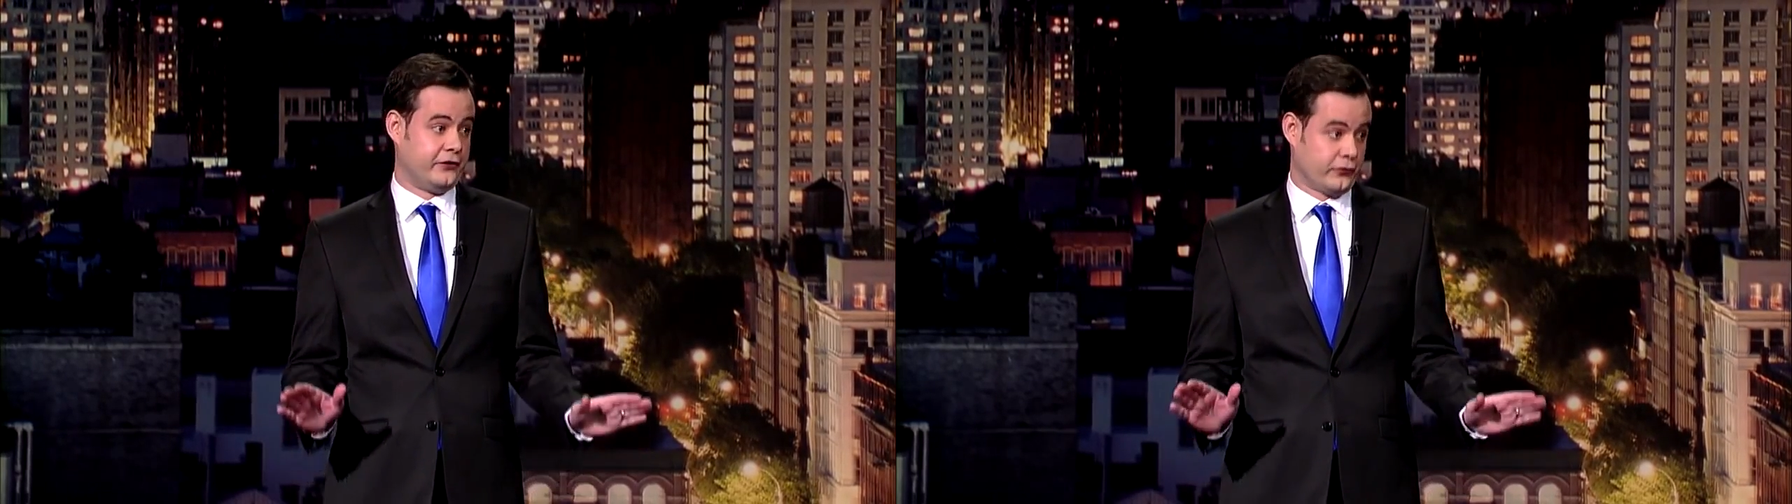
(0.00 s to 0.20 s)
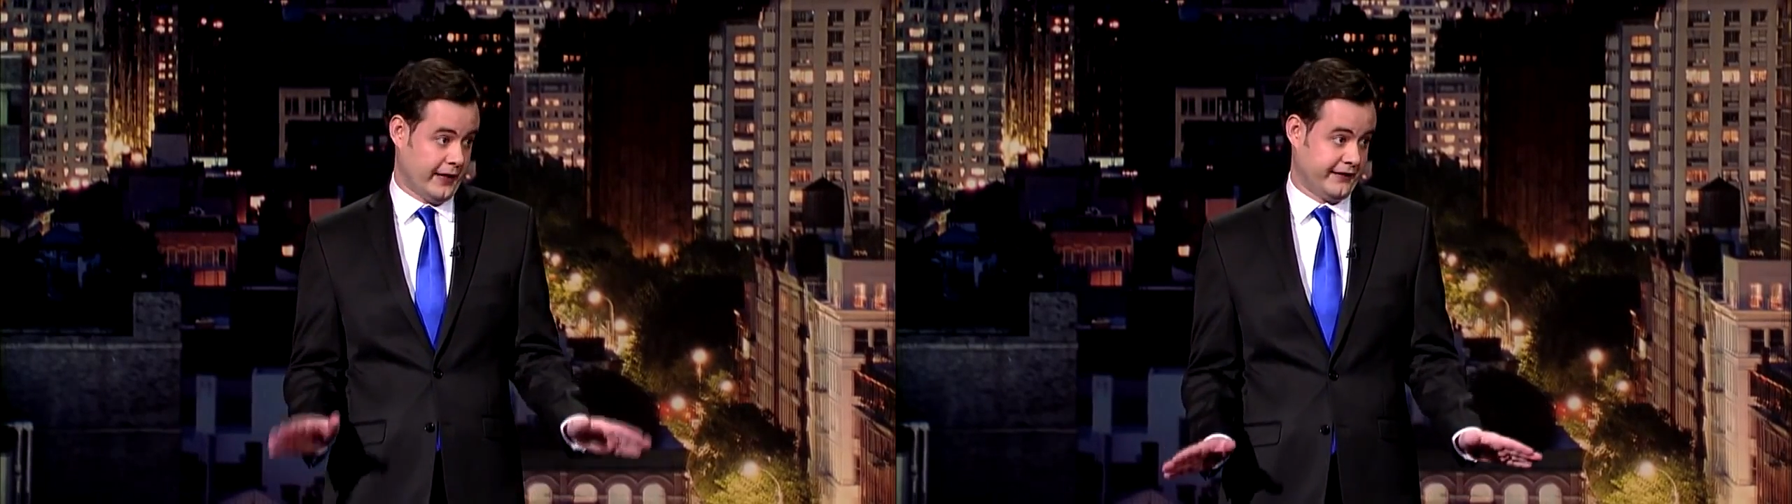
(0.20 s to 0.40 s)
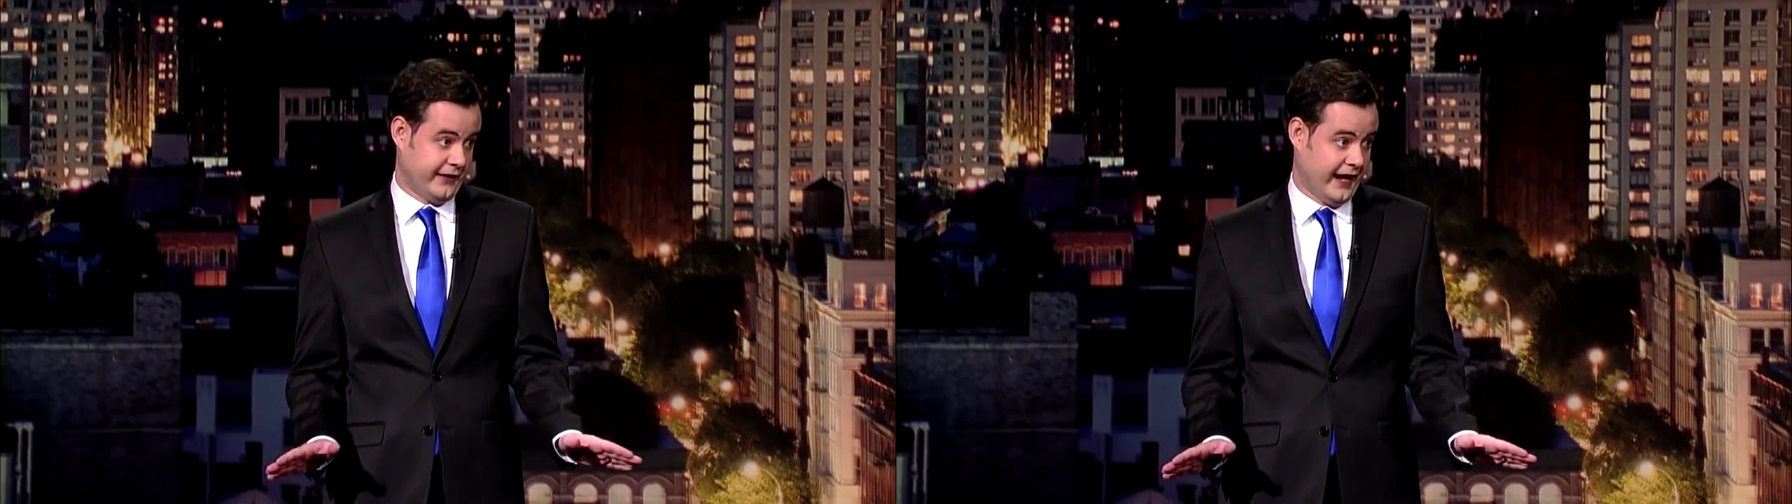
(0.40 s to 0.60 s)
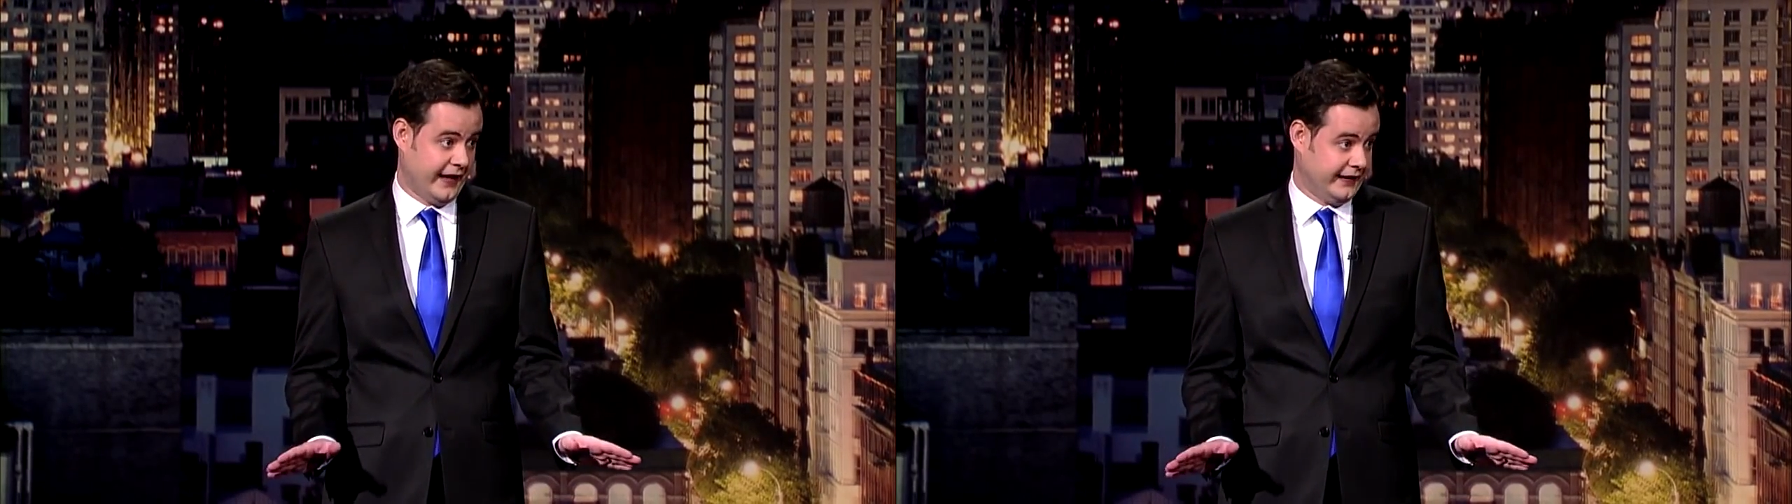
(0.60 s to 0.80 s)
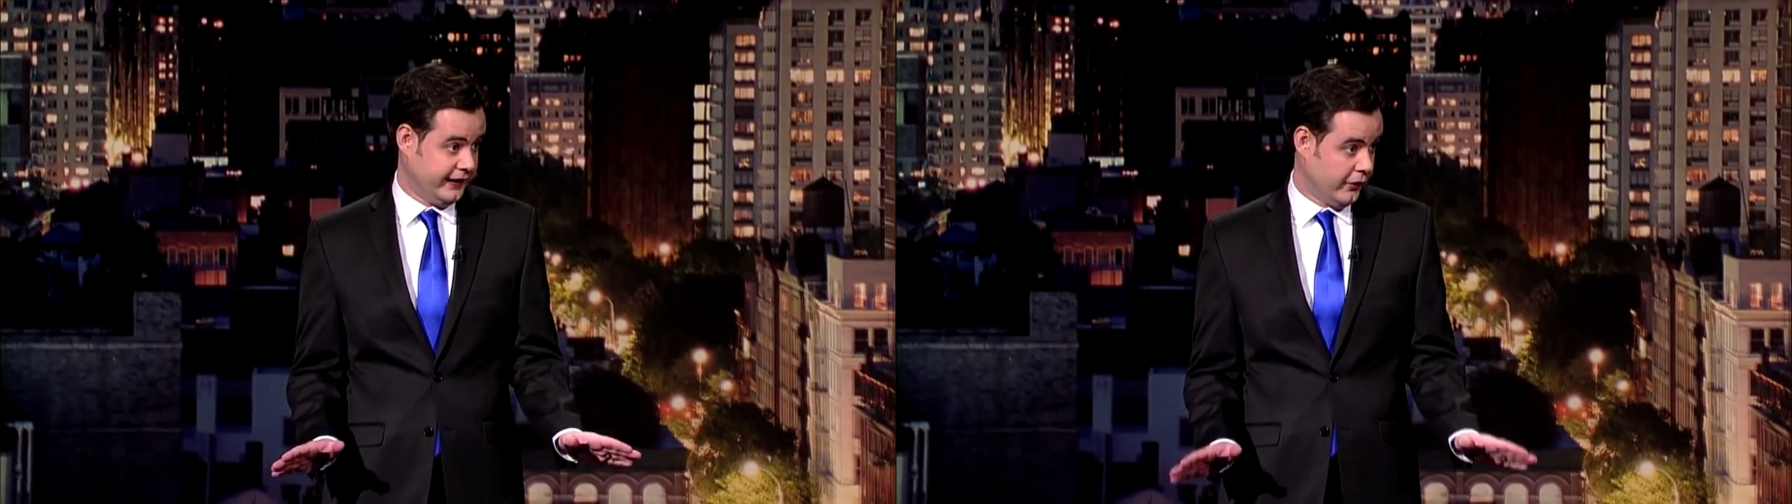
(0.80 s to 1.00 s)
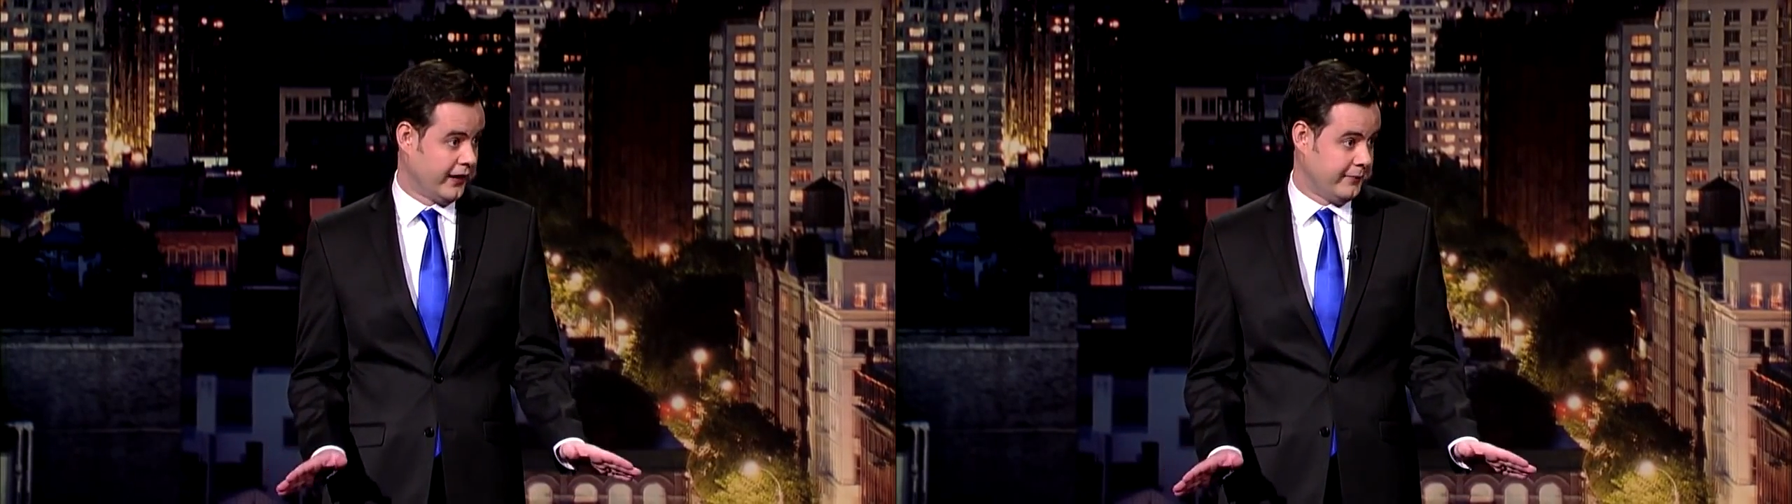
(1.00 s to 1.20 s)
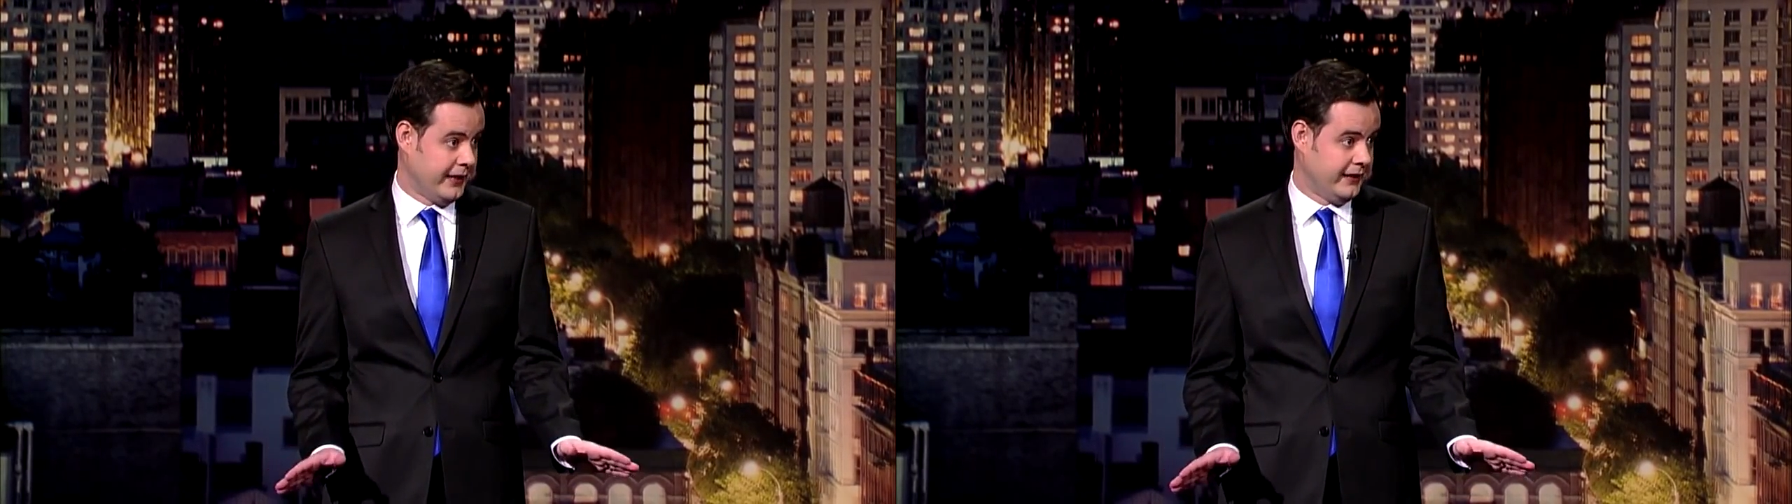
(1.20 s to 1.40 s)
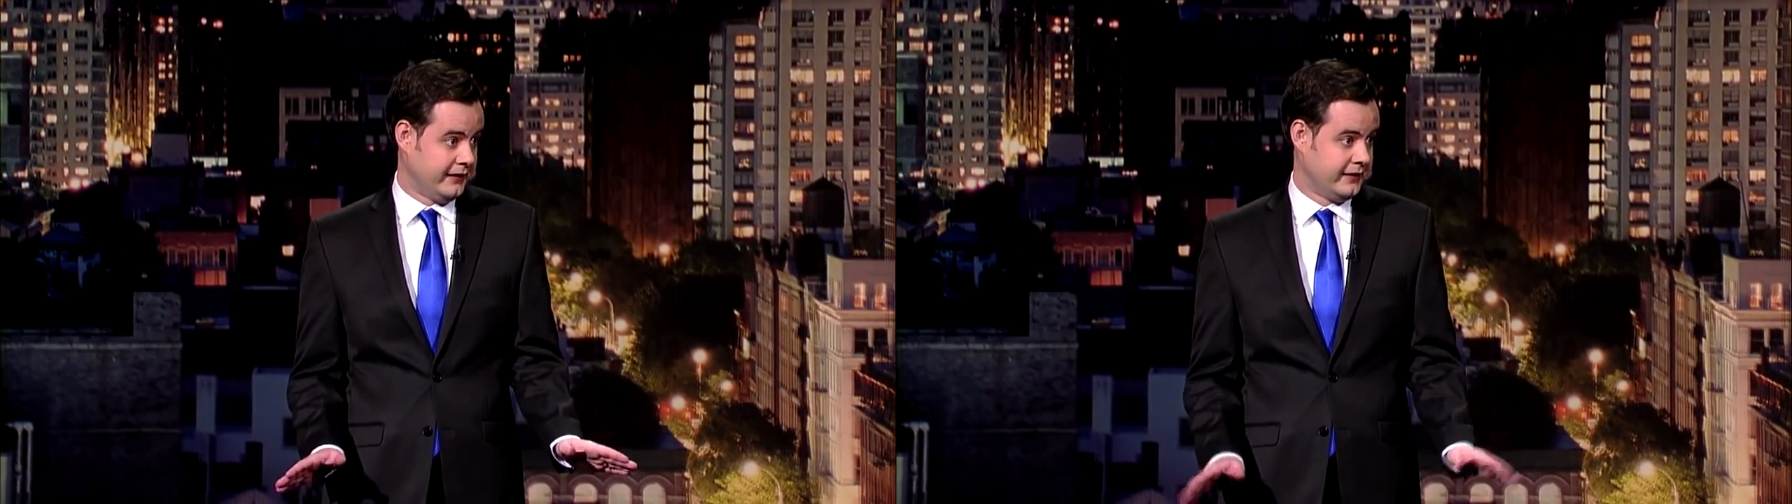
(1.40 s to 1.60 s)
drink tonight. You know what I
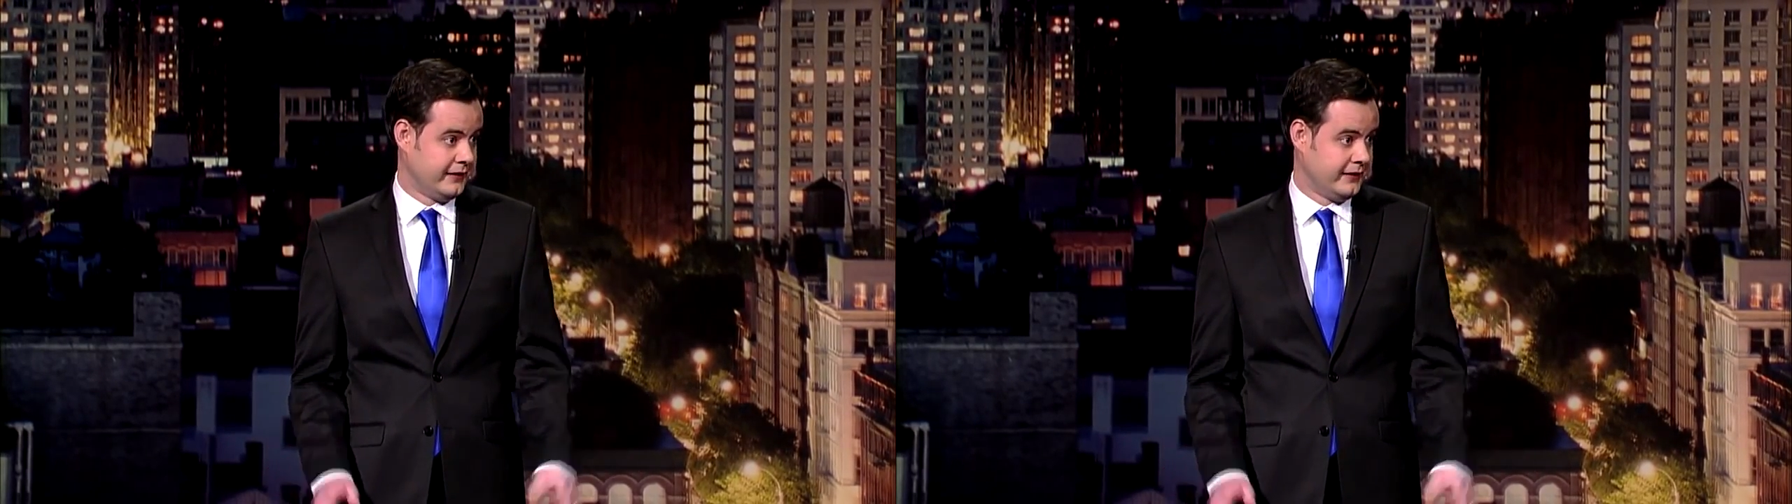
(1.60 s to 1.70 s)
mean?